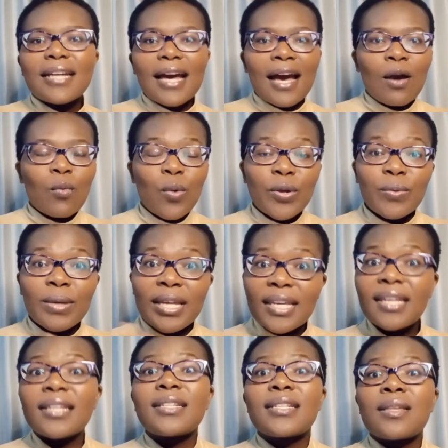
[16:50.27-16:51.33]
when we
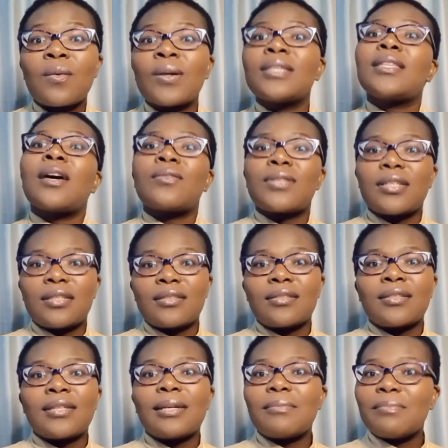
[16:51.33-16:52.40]
hit the 1,000.
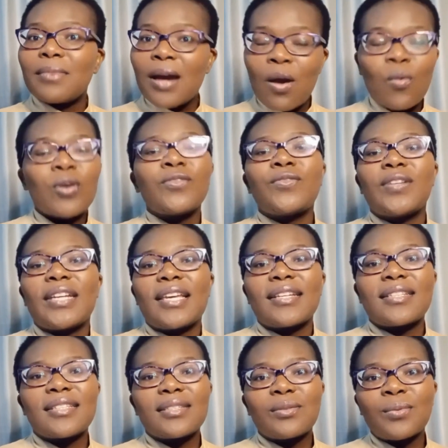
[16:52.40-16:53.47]
I won't
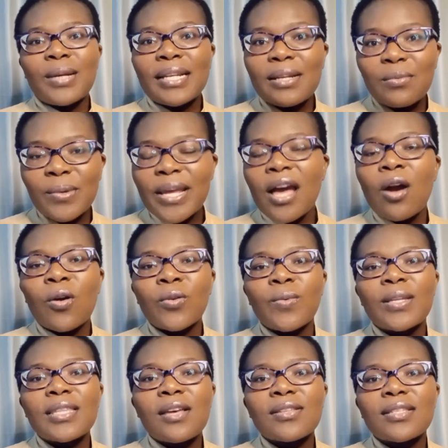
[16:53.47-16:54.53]
forget, when we are on
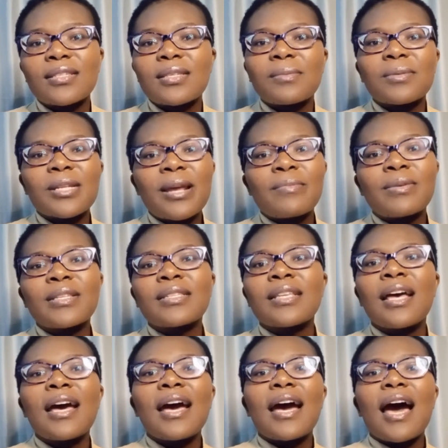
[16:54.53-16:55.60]
1,000 subscribers,
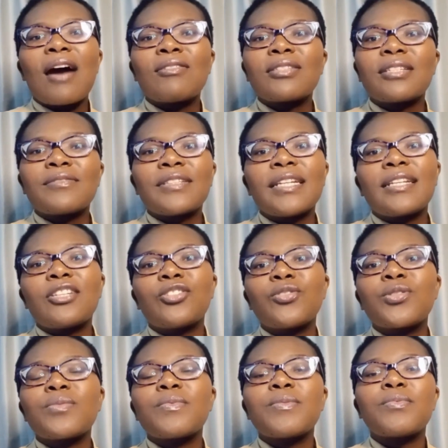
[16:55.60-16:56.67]
I'll definitely
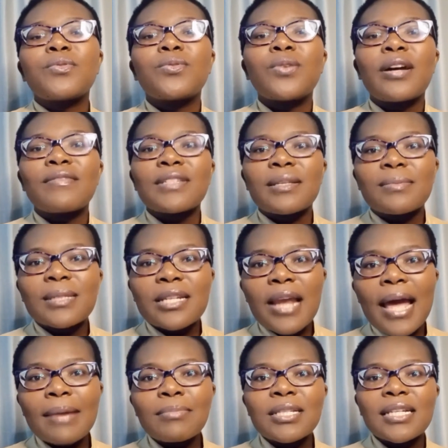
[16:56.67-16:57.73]
choose people who have
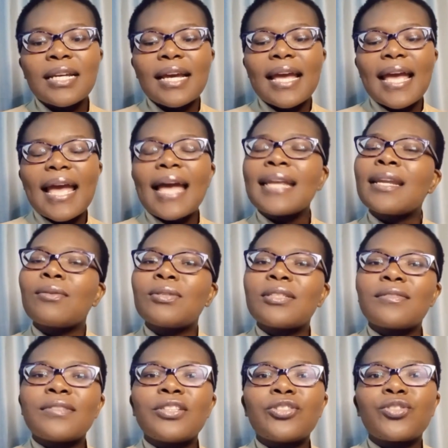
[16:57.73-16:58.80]
subscribed, and I will
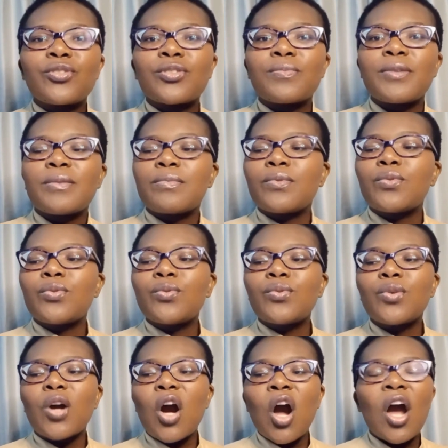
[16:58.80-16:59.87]
definitely choose people
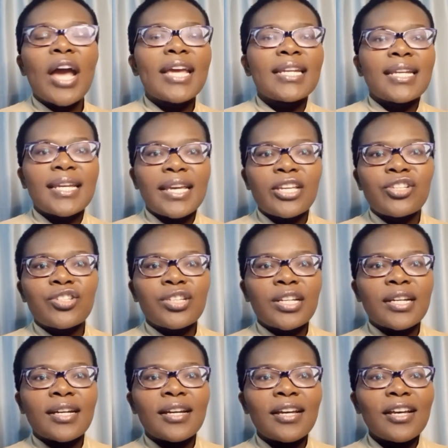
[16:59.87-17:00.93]
who are
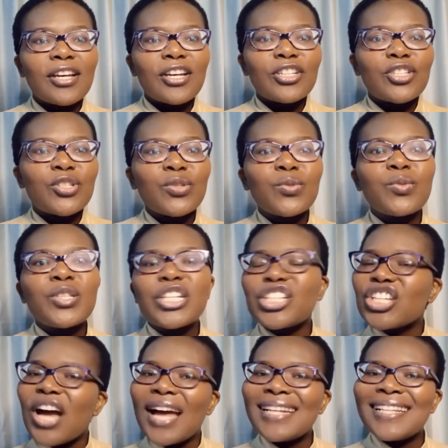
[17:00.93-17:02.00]
engaging to the
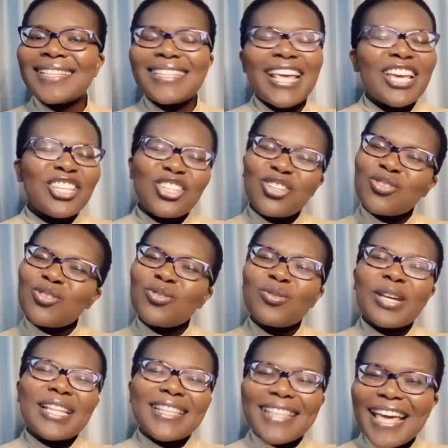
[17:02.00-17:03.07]
channel. Thank you
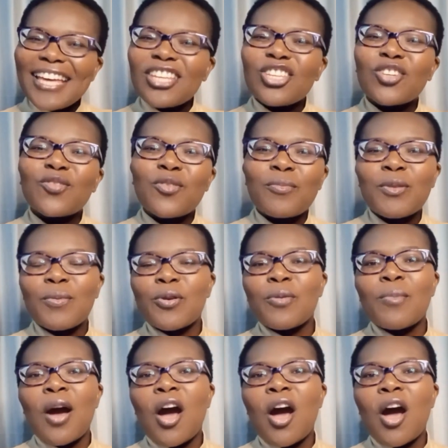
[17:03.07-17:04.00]
from the bottom of my